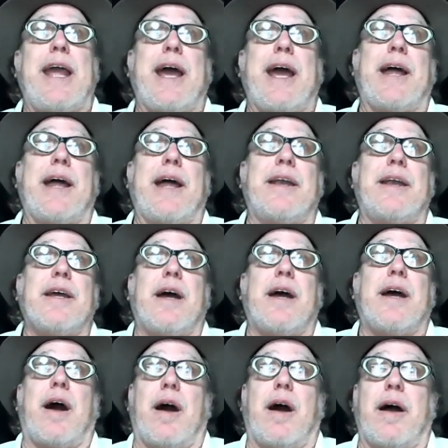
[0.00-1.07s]
and
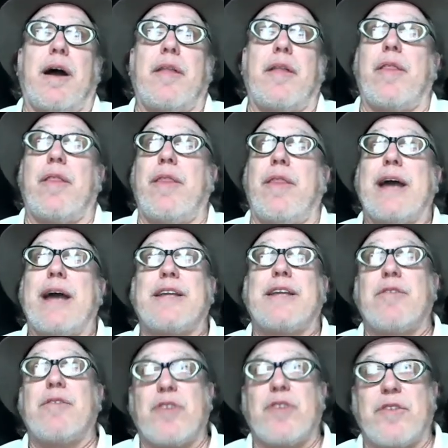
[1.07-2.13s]
that
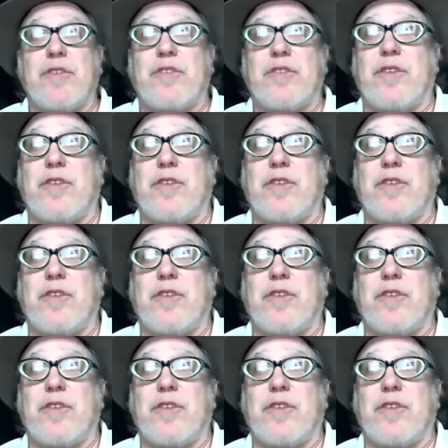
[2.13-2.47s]
gives us